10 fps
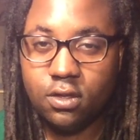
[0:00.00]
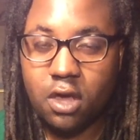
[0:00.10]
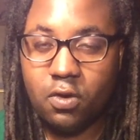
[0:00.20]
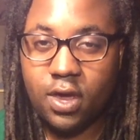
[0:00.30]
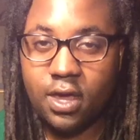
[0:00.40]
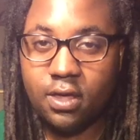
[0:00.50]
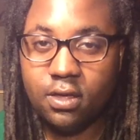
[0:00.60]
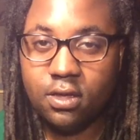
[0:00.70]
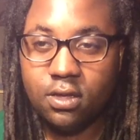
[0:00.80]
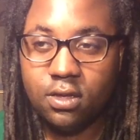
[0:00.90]
All right,
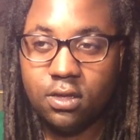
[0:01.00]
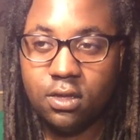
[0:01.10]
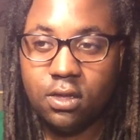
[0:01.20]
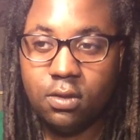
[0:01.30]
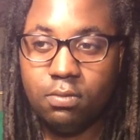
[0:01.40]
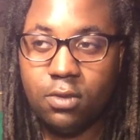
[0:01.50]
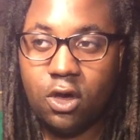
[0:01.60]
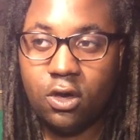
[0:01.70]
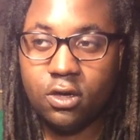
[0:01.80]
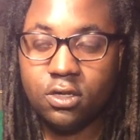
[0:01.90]

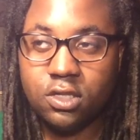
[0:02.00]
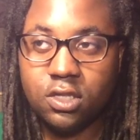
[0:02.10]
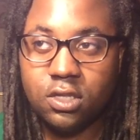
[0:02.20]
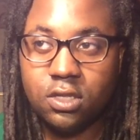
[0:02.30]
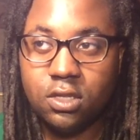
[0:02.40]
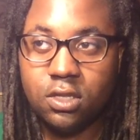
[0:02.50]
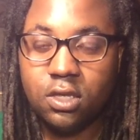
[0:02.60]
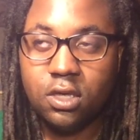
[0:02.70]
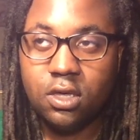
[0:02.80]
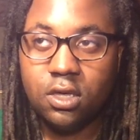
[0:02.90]
Mars.
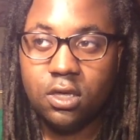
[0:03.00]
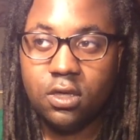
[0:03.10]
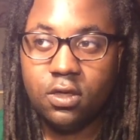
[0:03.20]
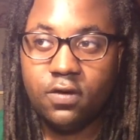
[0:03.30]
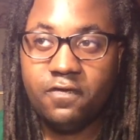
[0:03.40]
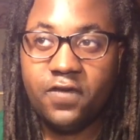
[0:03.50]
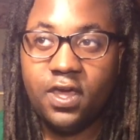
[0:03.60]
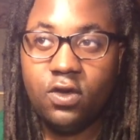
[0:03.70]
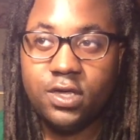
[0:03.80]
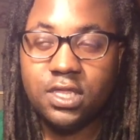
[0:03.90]

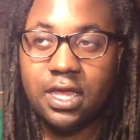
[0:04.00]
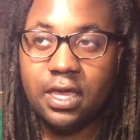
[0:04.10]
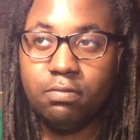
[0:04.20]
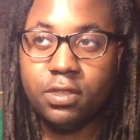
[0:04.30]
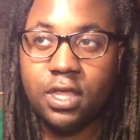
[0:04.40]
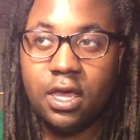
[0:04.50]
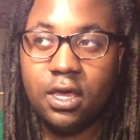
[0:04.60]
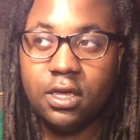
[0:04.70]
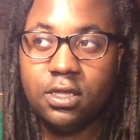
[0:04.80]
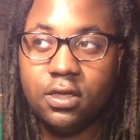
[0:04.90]
Fear is like
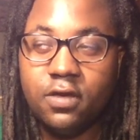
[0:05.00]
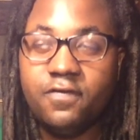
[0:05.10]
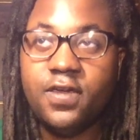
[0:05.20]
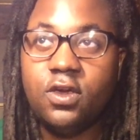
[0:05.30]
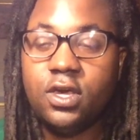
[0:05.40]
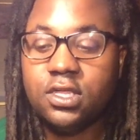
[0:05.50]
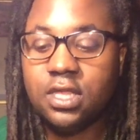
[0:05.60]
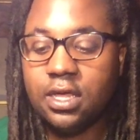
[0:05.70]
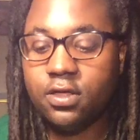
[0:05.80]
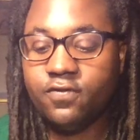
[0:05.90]
blood. Fear is
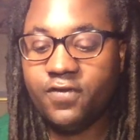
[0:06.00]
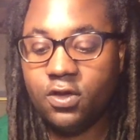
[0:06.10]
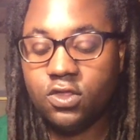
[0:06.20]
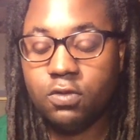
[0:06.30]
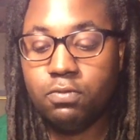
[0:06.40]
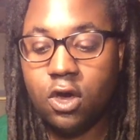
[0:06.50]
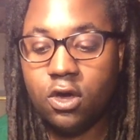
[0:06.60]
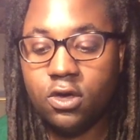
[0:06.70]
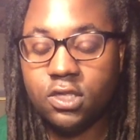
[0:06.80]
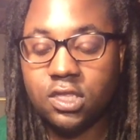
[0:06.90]
like fear to
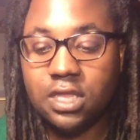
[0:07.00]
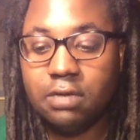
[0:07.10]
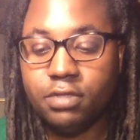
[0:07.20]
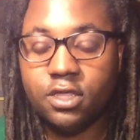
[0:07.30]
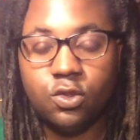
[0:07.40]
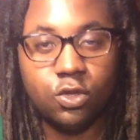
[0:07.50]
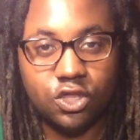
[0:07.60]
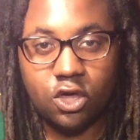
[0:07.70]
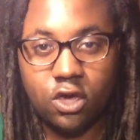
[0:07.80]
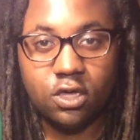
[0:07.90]
Mars is like blood to a
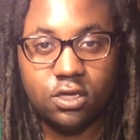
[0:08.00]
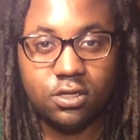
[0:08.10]
shark.